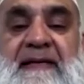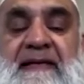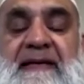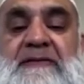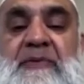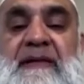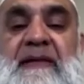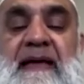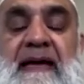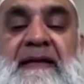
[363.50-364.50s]
thing is when
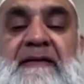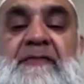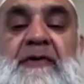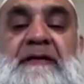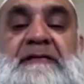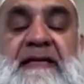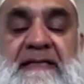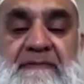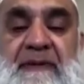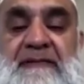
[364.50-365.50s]
the
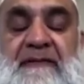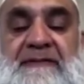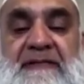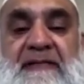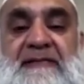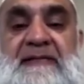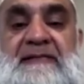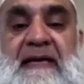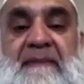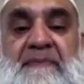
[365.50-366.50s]
1946 passive
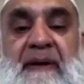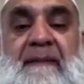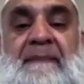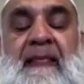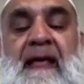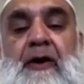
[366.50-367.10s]
resistance campaign